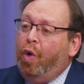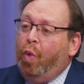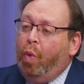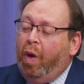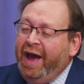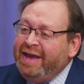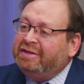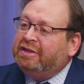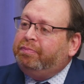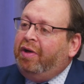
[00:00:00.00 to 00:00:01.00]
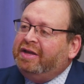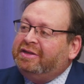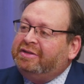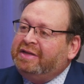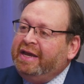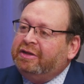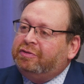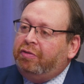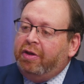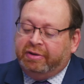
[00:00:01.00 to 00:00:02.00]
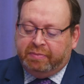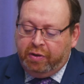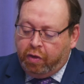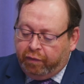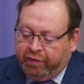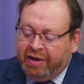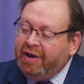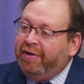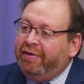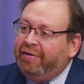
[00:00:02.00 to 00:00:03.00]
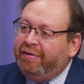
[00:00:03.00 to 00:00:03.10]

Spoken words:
Why is this process taking so long? It's been over a year.